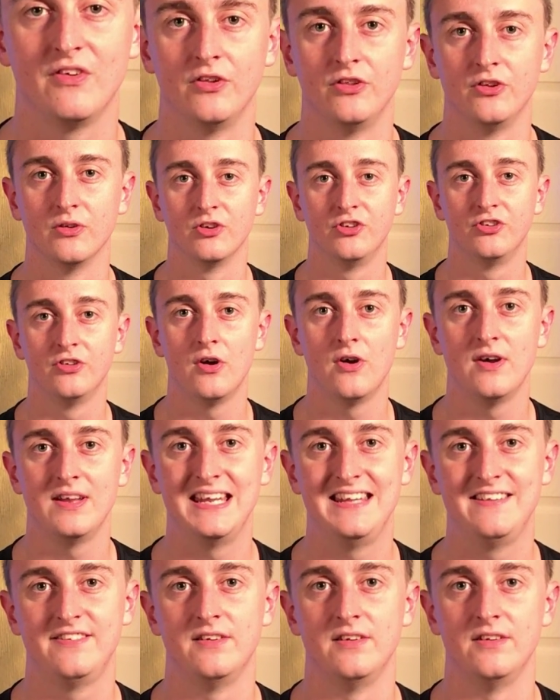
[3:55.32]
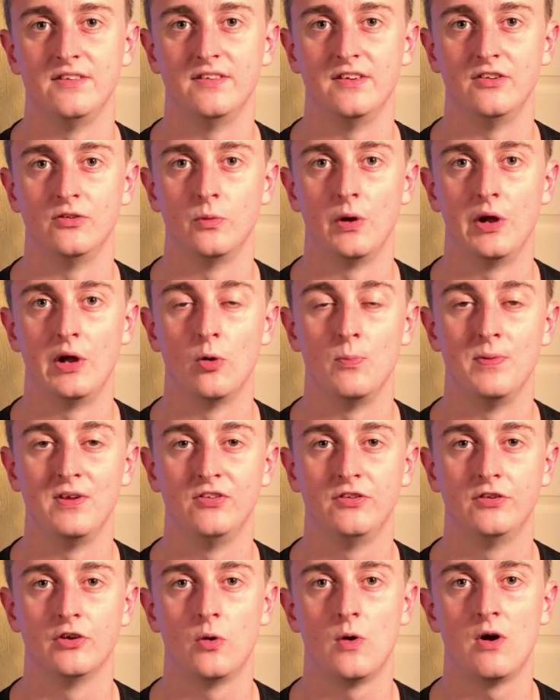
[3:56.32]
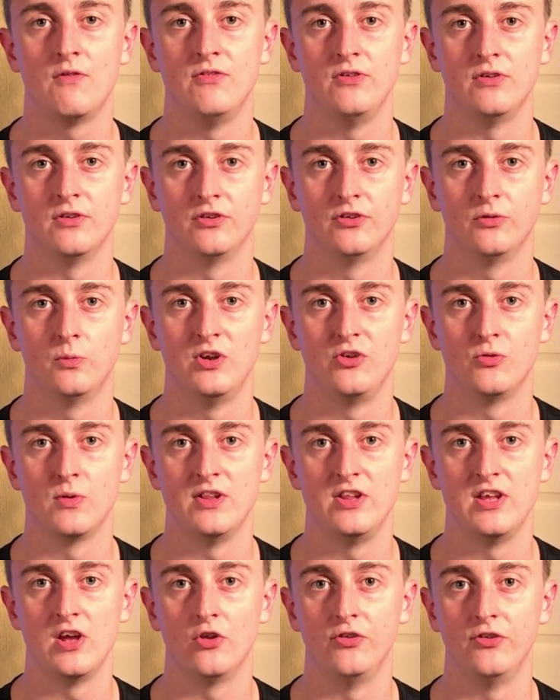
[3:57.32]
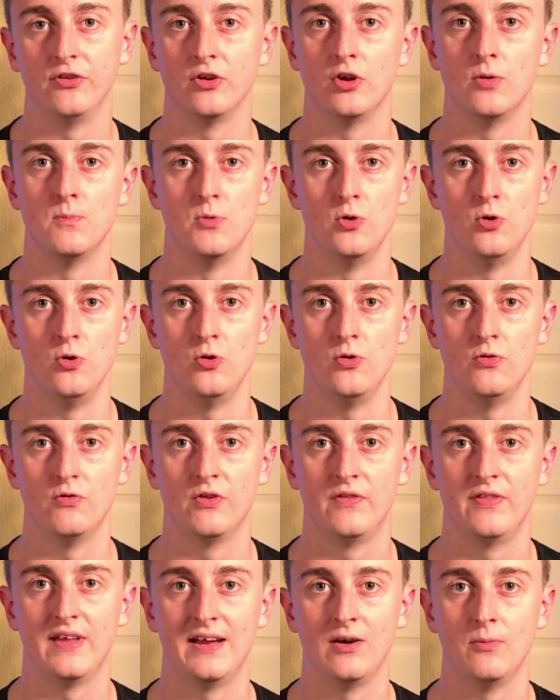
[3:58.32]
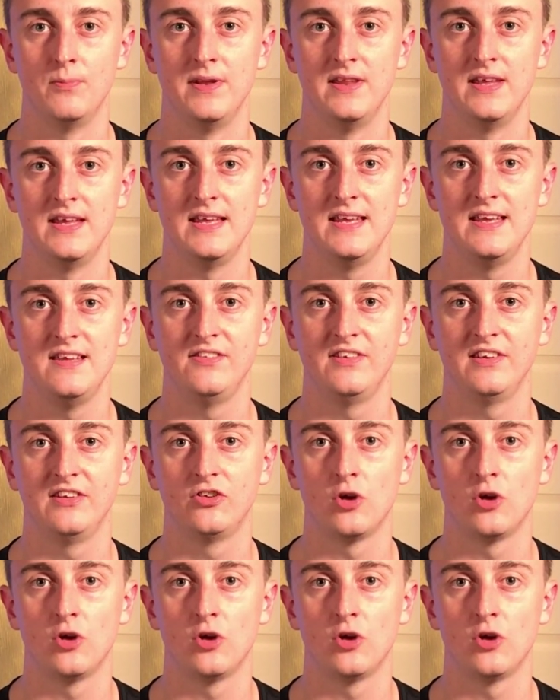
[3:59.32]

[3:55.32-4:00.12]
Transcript: there are certain instances where it will be so obvious which way the odds are going to move that it will be the easiest